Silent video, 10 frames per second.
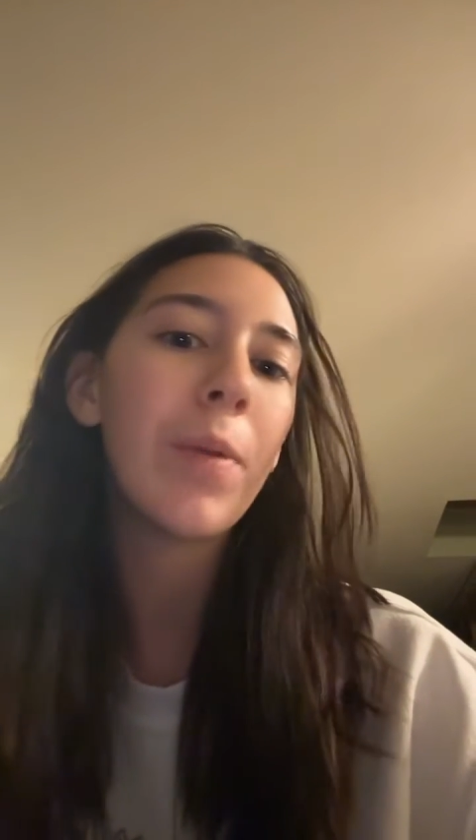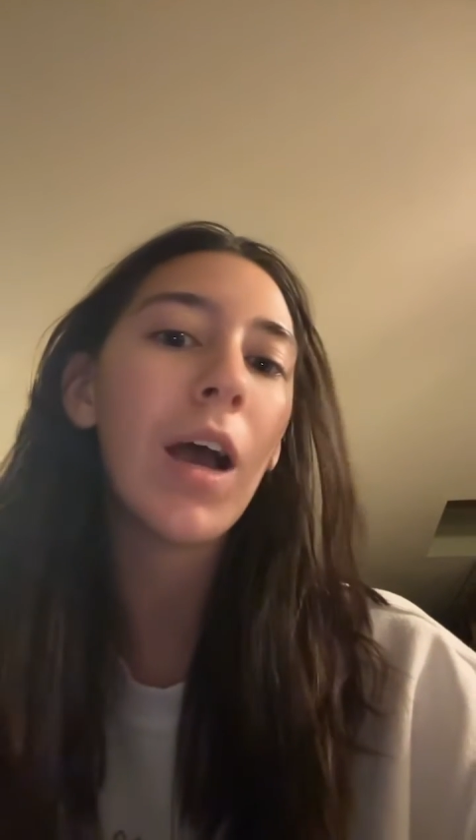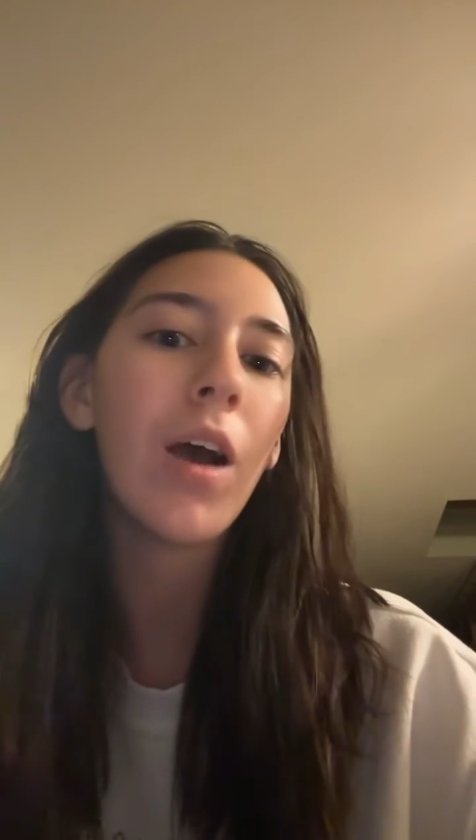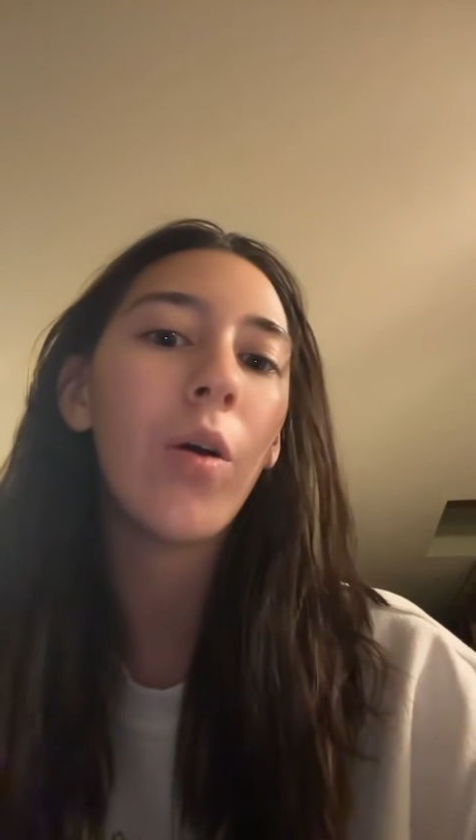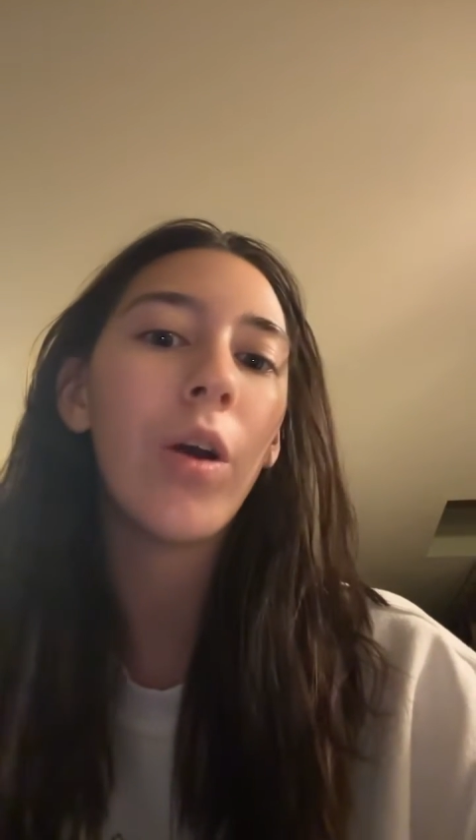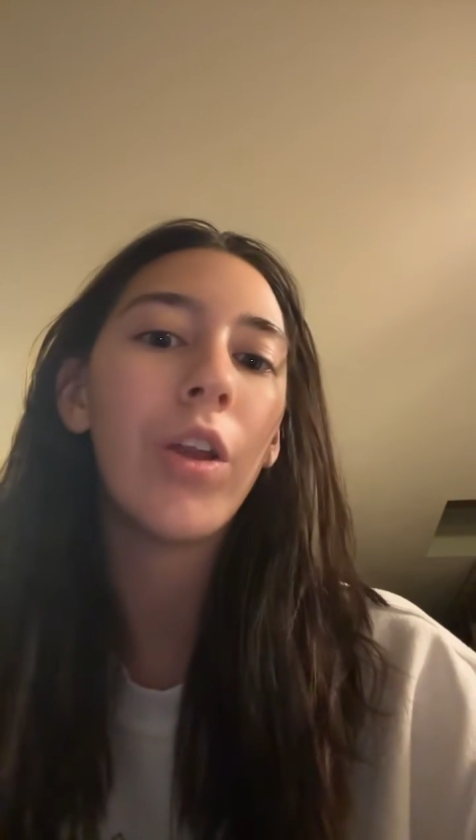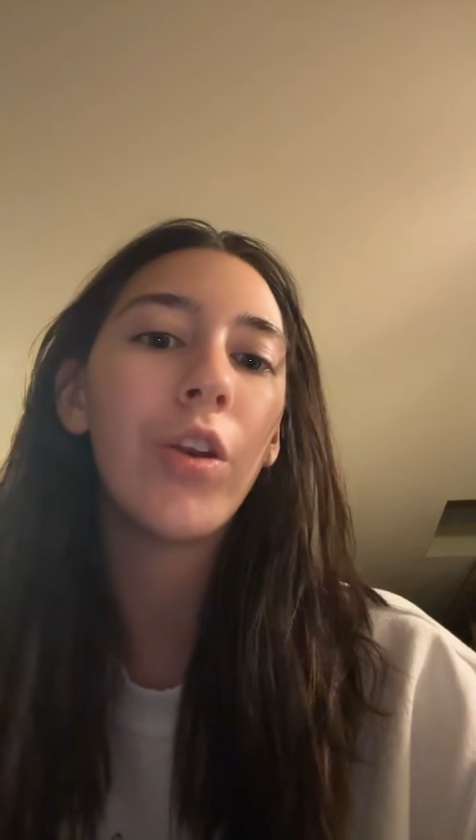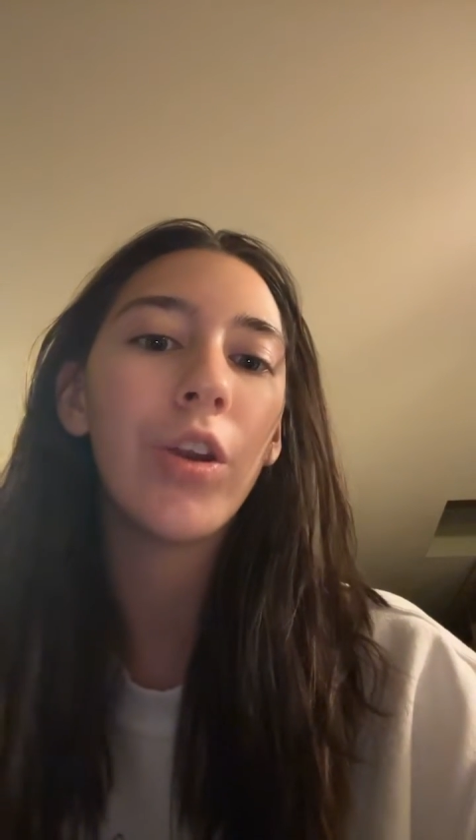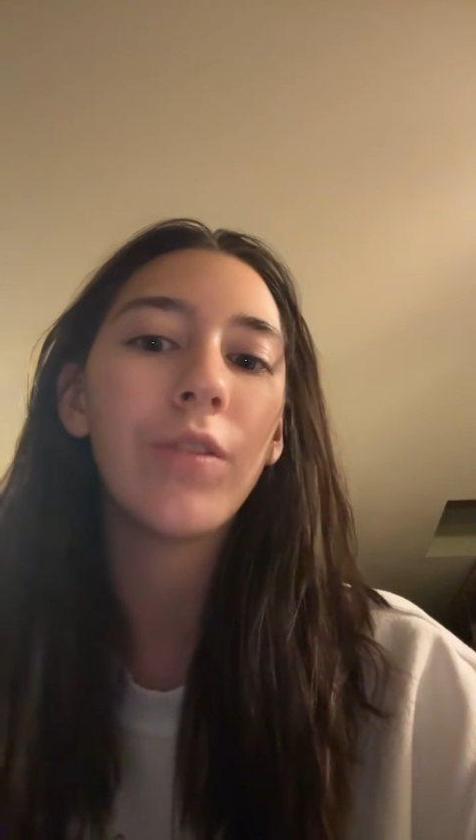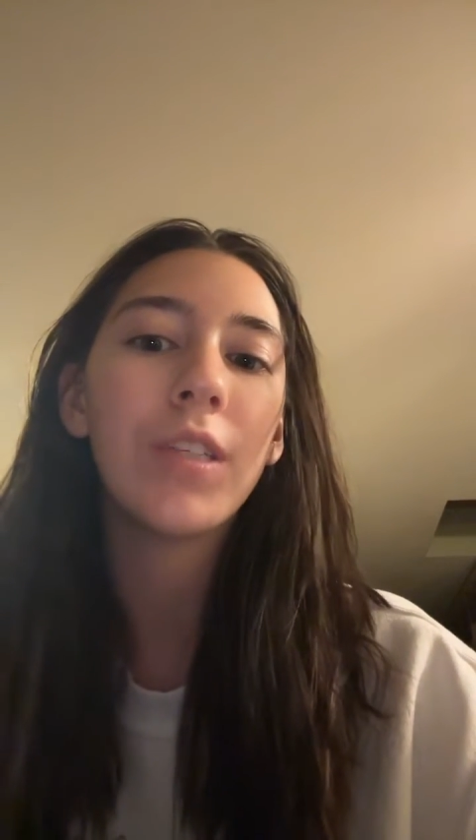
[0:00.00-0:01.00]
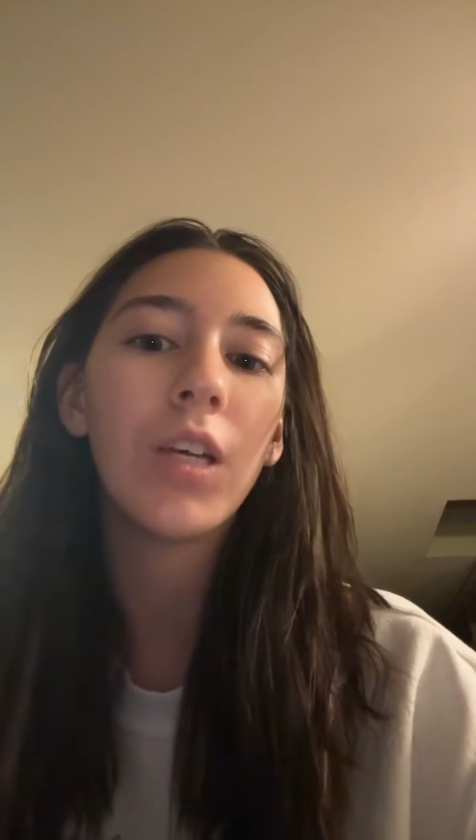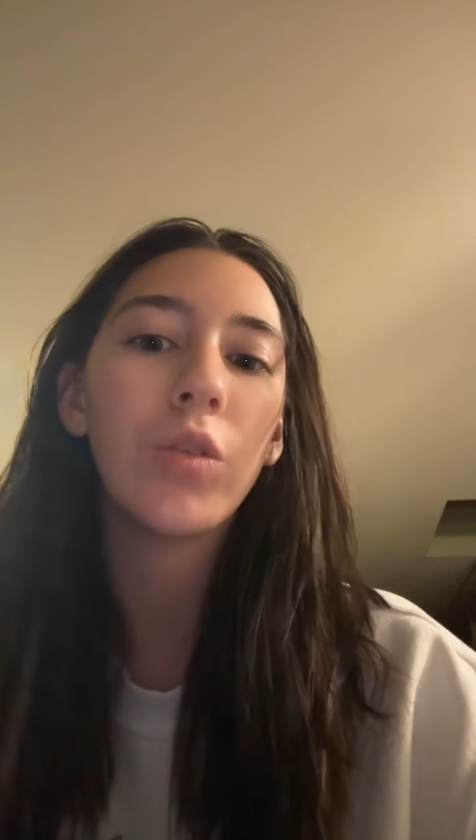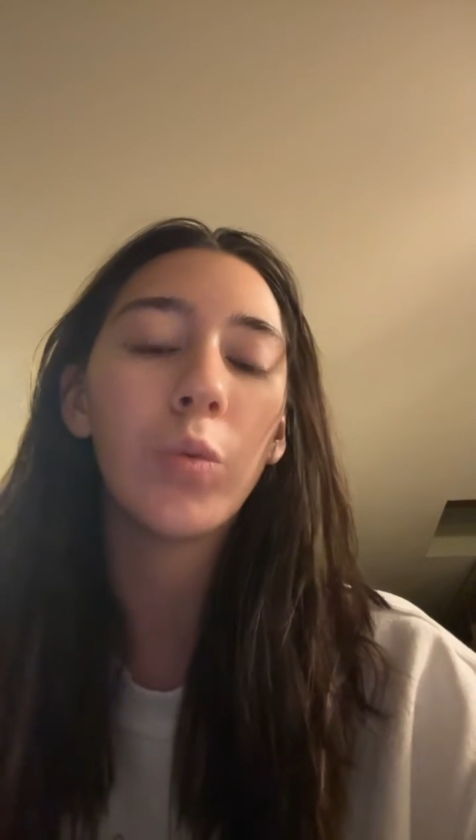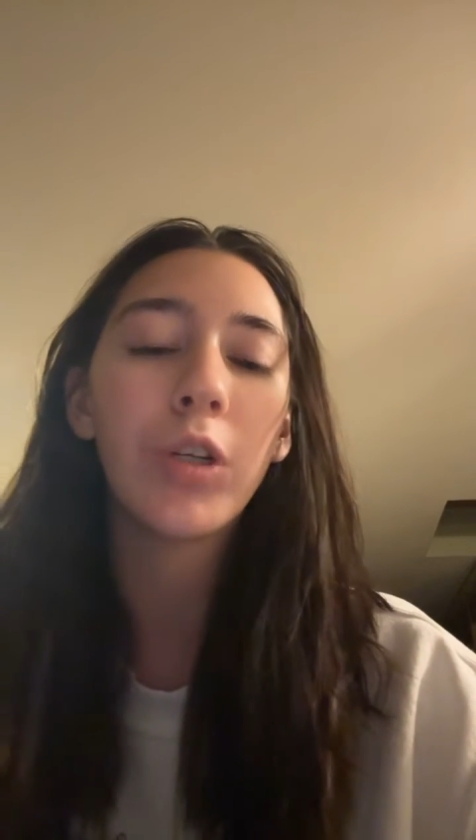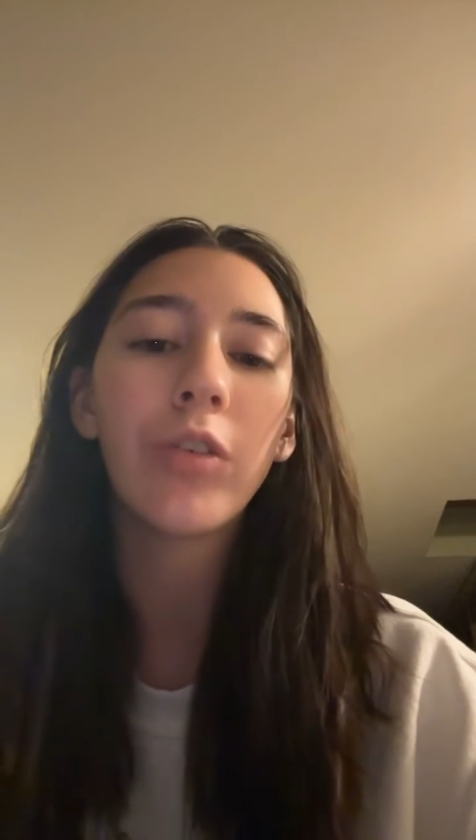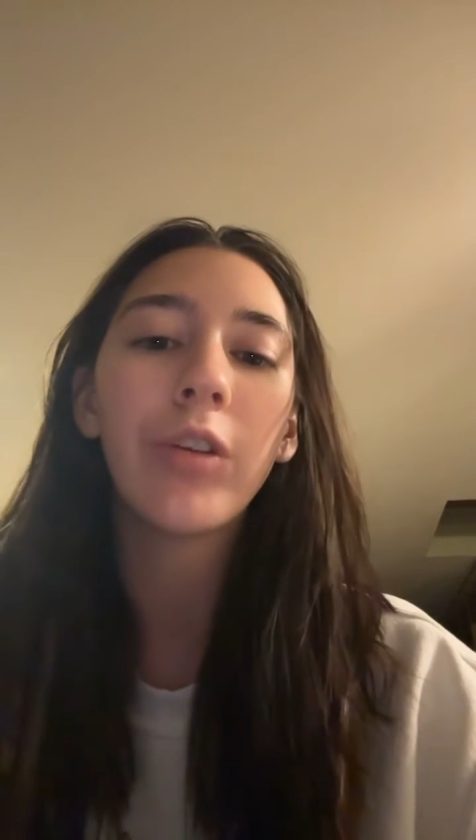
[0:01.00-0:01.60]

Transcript: how nerve cells work,